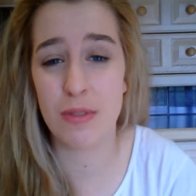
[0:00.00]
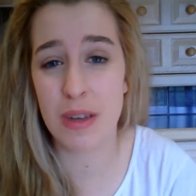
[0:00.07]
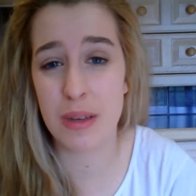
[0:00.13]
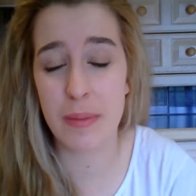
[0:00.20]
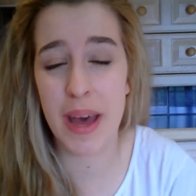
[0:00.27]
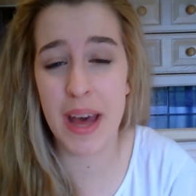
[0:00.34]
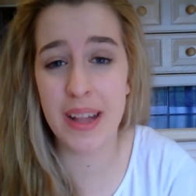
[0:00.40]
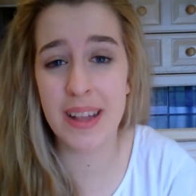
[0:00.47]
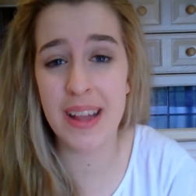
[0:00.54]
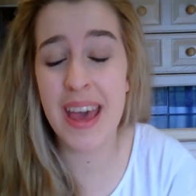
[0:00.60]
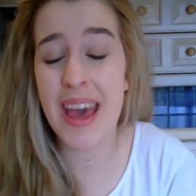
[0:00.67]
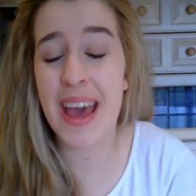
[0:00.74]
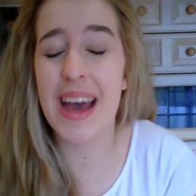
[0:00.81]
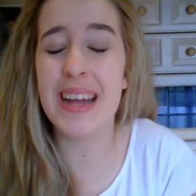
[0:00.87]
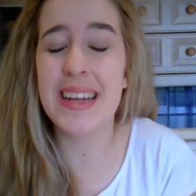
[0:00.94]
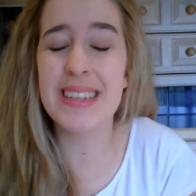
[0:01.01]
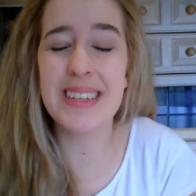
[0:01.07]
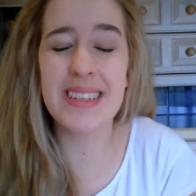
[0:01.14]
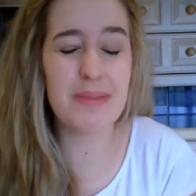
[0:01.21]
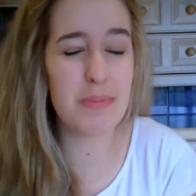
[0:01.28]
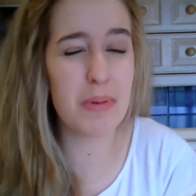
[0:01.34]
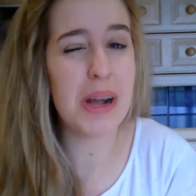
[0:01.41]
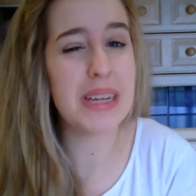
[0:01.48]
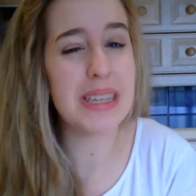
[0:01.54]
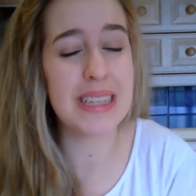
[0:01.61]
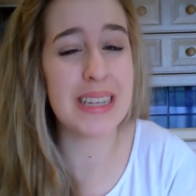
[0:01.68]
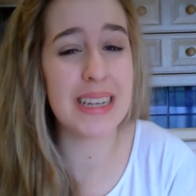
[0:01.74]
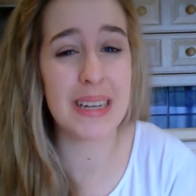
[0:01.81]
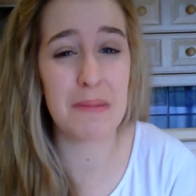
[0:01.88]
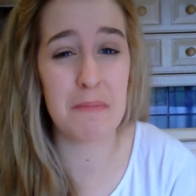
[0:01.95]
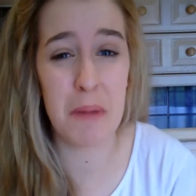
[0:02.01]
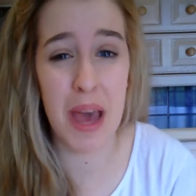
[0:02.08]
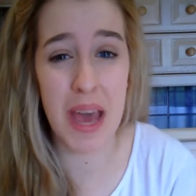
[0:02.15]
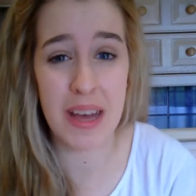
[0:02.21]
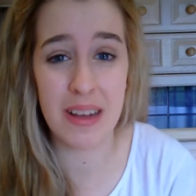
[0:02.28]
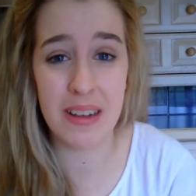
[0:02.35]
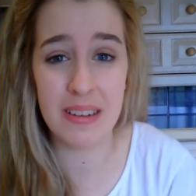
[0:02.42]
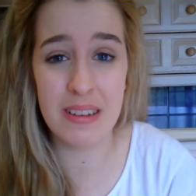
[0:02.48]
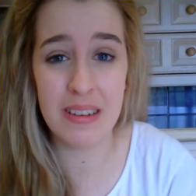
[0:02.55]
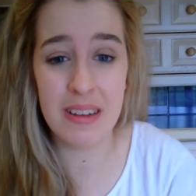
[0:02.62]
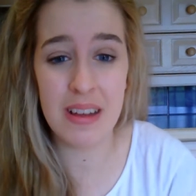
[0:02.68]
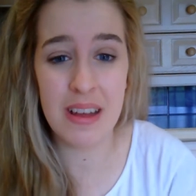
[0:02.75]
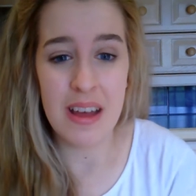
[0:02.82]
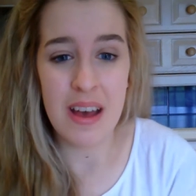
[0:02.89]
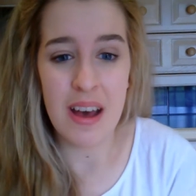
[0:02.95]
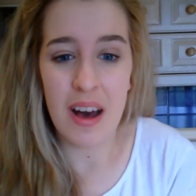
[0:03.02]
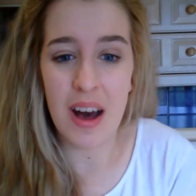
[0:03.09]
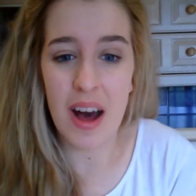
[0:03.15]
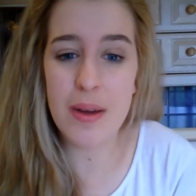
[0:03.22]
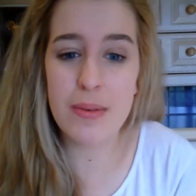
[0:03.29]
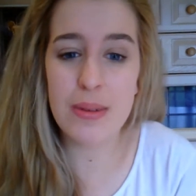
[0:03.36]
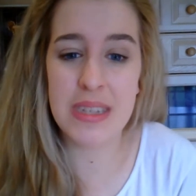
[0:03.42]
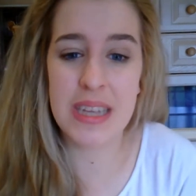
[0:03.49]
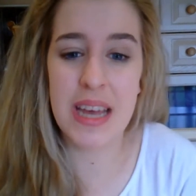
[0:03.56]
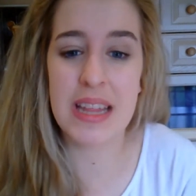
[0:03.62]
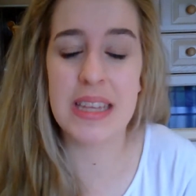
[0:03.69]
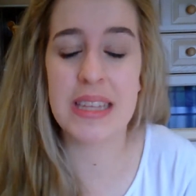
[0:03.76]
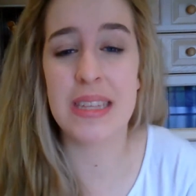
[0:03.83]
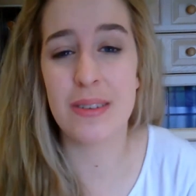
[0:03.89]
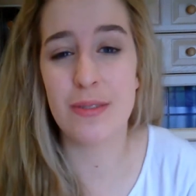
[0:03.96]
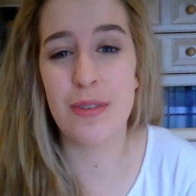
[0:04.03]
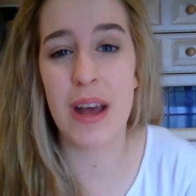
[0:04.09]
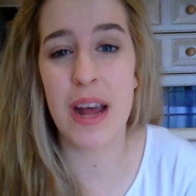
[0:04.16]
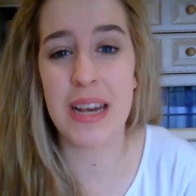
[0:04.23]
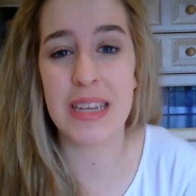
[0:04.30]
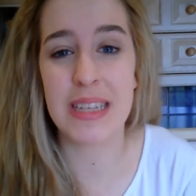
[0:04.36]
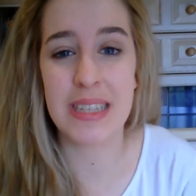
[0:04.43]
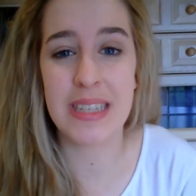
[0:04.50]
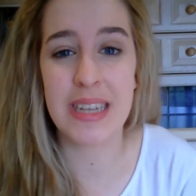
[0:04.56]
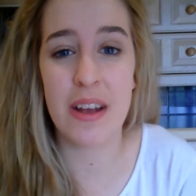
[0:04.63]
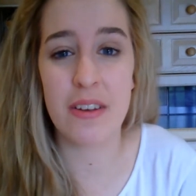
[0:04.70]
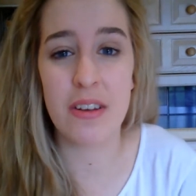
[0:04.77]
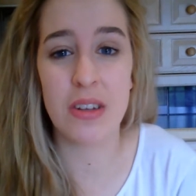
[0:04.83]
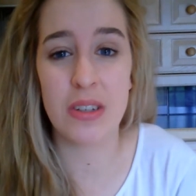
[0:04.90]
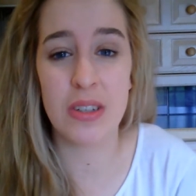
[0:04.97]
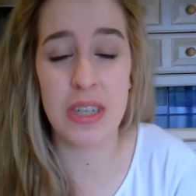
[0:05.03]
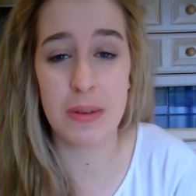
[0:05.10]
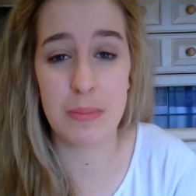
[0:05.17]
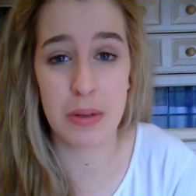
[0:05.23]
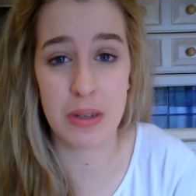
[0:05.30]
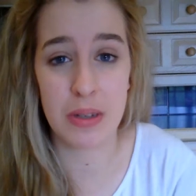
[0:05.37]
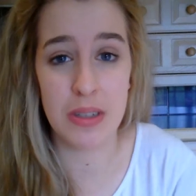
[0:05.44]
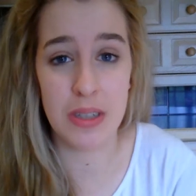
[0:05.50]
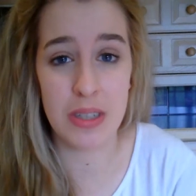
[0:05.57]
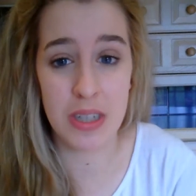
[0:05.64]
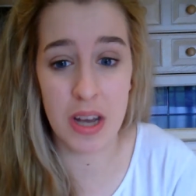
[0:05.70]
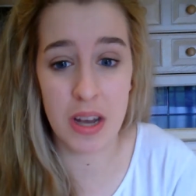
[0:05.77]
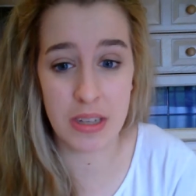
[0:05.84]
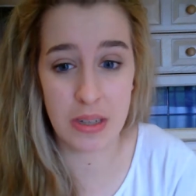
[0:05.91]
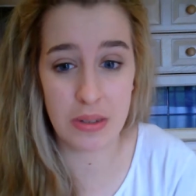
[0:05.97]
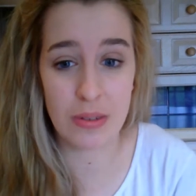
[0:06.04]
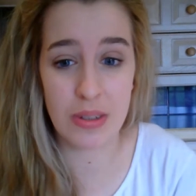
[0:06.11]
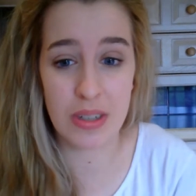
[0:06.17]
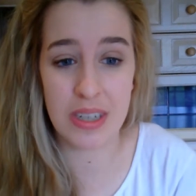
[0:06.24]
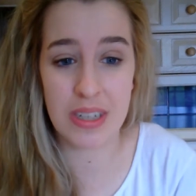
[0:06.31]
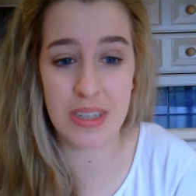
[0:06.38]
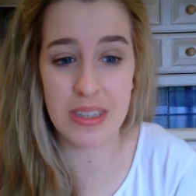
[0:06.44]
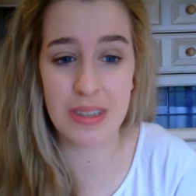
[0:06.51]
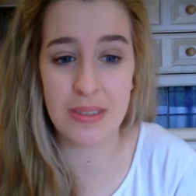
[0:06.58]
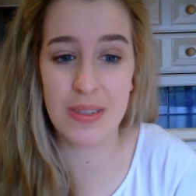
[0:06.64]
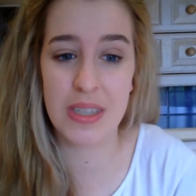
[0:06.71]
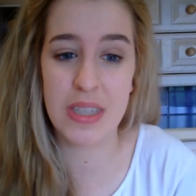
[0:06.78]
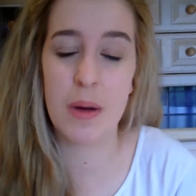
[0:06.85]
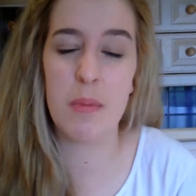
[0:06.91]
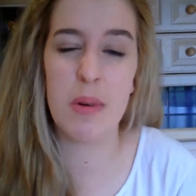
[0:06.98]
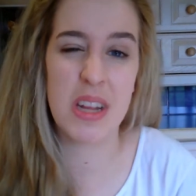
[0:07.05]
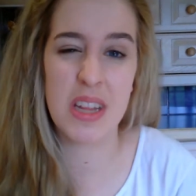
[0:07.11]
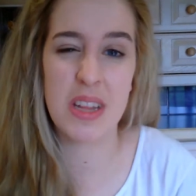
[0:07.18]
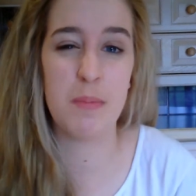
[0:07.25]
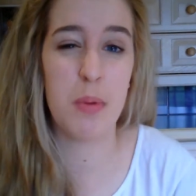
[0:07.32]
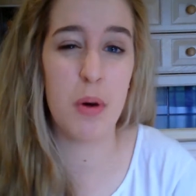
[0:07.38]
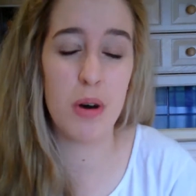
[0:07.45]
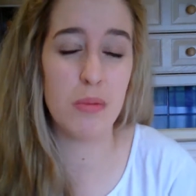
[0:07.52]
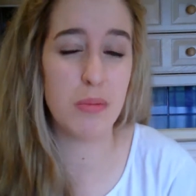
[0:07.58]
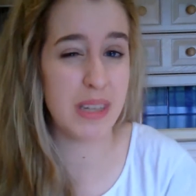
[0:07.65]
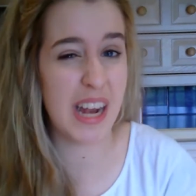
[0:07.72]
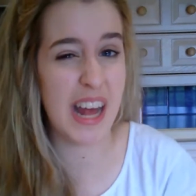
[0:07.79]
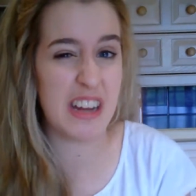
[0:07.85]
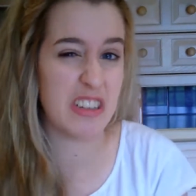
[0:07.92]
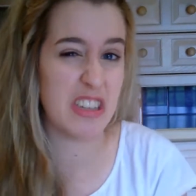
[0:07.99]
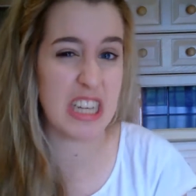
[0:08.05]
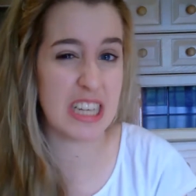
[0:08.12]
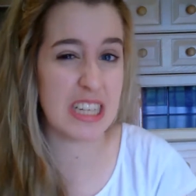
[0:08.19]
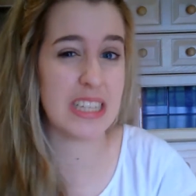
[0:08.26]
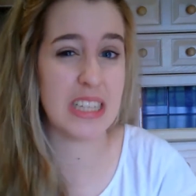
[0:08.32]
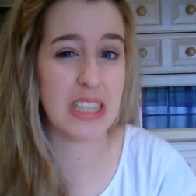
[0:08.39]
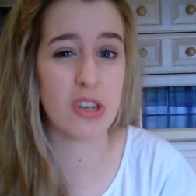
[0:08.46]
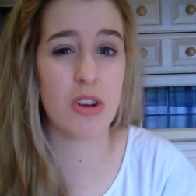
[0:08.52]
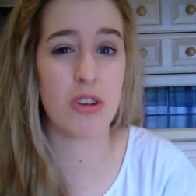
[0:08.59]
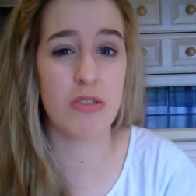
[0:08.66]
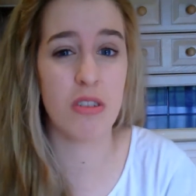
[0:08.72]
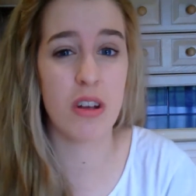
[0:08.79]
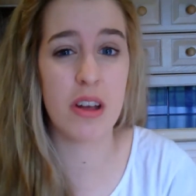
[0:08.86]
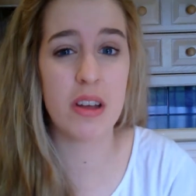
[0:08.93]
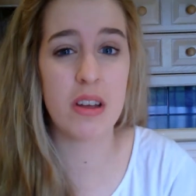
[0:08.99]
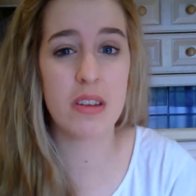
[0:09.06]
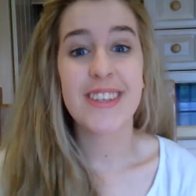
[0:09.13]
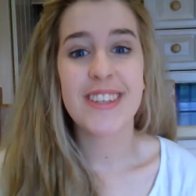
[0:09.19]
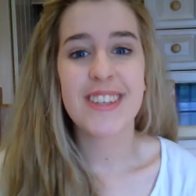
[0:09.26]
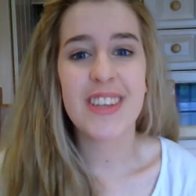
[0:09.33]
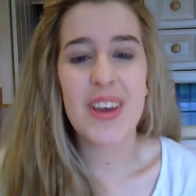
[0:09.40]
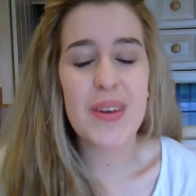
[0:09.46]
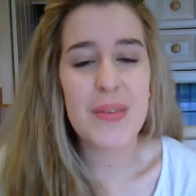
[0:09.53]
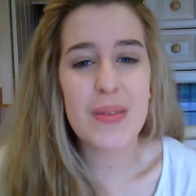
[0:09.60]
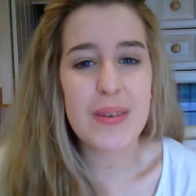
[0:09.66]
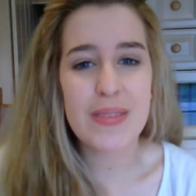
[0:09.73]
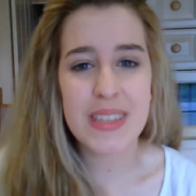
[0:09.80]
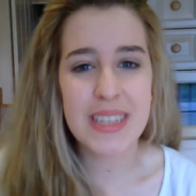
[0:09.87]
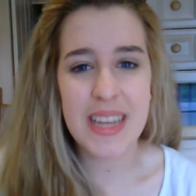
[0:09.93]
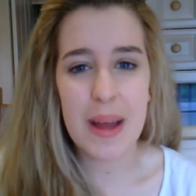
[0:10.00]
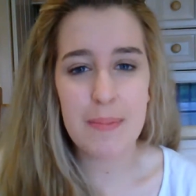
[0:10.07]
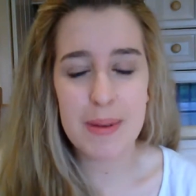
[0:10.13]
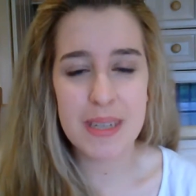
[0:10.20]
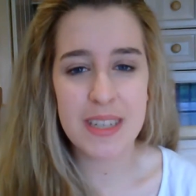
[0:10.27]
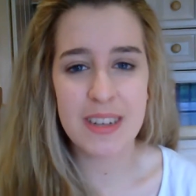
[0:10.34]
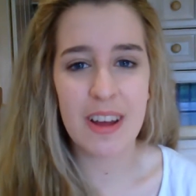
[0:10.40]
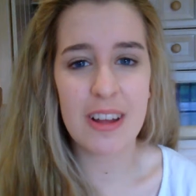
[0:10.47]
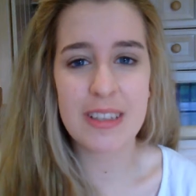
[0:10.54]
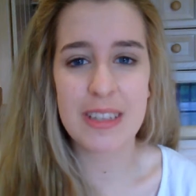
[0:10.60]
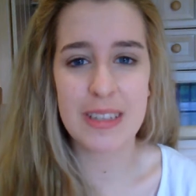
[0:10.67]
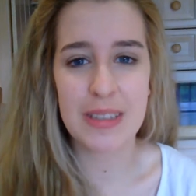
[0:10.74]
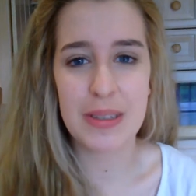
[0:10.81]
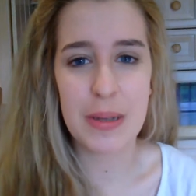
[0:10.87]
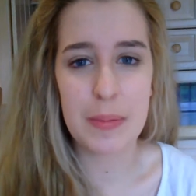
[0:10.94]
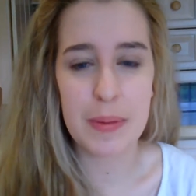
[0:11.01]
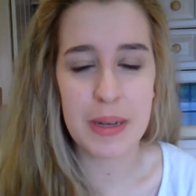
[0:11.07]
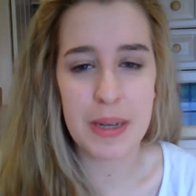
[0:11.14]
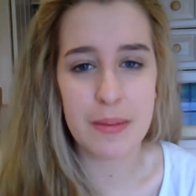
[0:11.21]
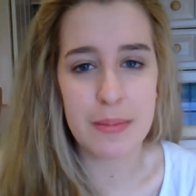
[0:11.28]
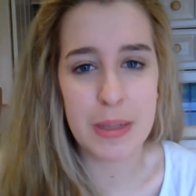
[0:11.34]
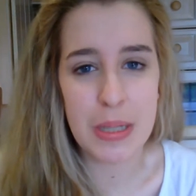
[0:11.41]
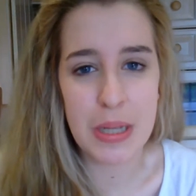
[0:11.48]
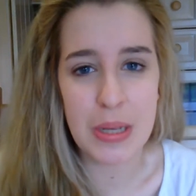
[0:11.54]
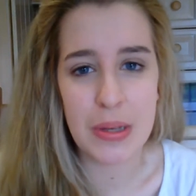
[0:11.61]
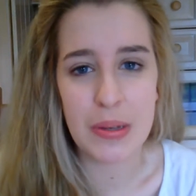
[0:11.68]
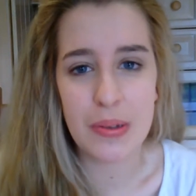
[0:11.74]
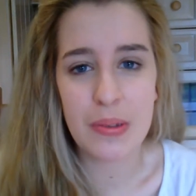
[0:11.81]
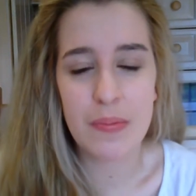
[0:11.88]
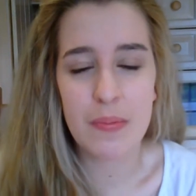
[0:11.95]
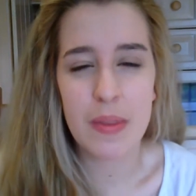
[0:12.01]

female and surprisingly male. I would say this is a fairly stereotypical target audience for someone in the pop slash indie genre. So we've established an answer to topic number two.